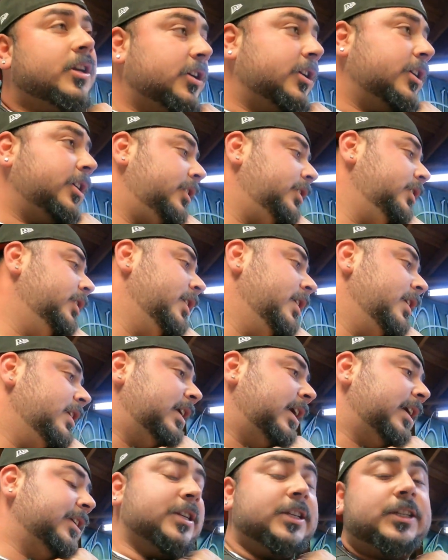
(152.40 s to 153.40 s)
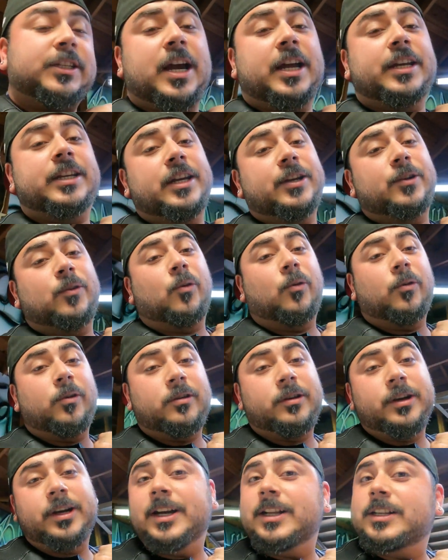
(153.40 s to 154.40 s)
good. I just got done
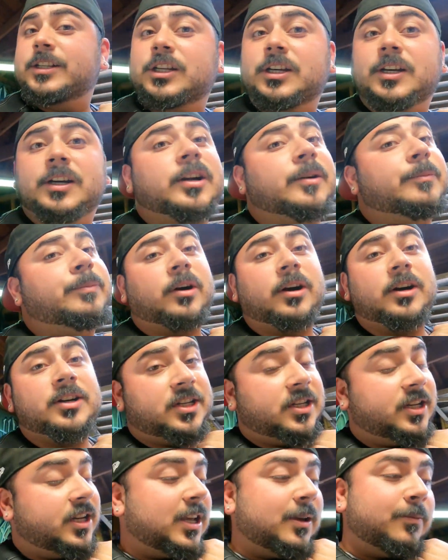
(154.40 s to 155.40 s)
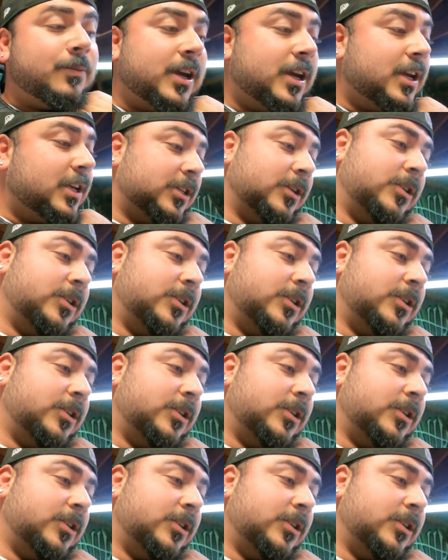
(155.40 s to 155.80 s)
ordering a ton of parts on eBay,